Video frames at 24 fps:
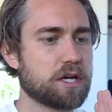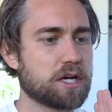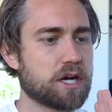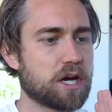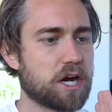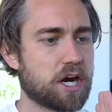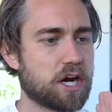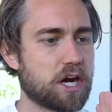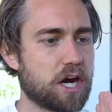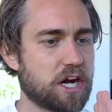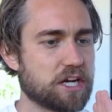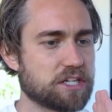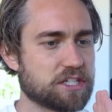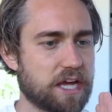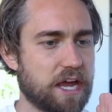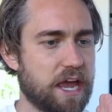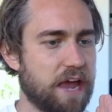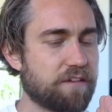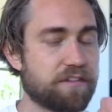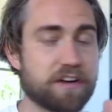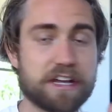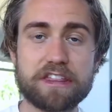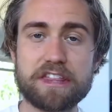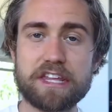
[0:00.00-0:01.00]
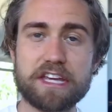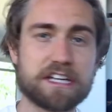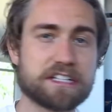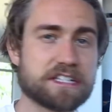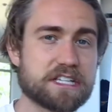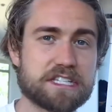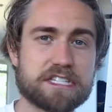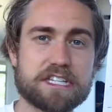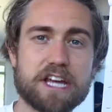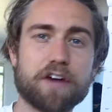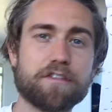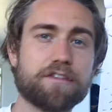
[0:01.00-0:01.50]
everything is
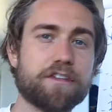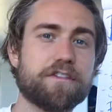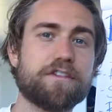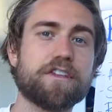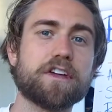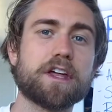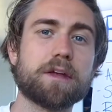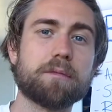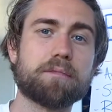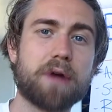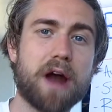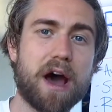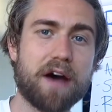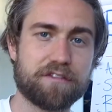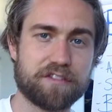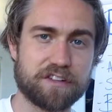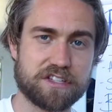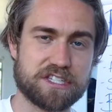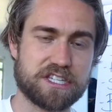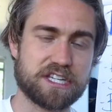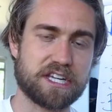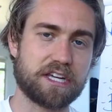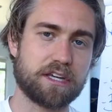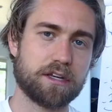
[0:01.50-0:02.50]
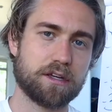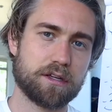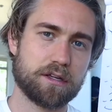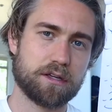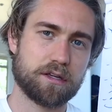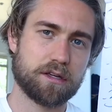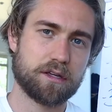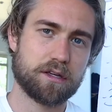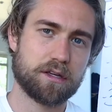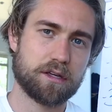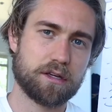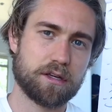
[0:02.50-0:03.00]
a self-fulfilling prophecy.
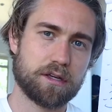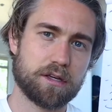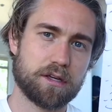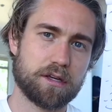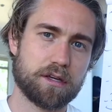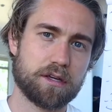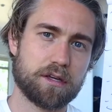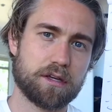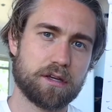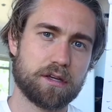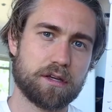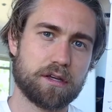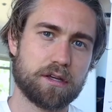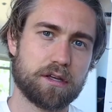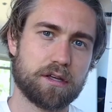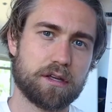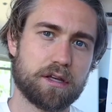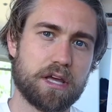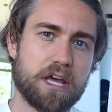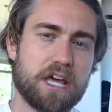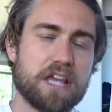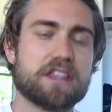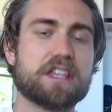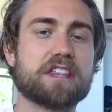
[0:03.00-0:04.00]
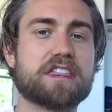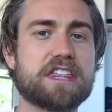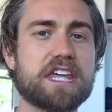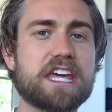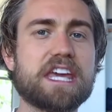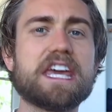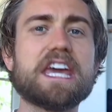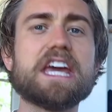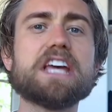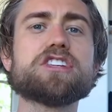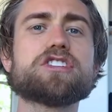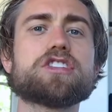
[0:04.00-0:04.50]
The
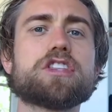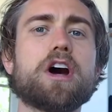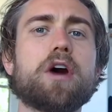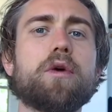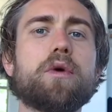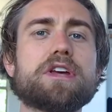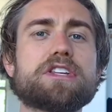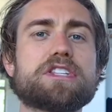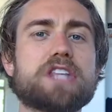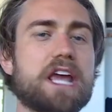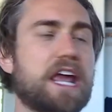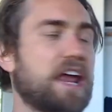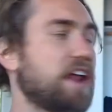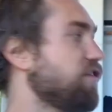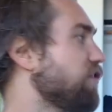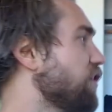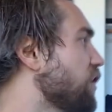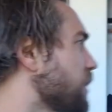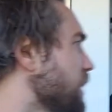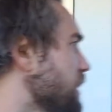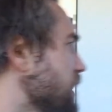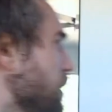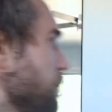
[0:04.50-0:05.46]
thing is, though, is that if you're in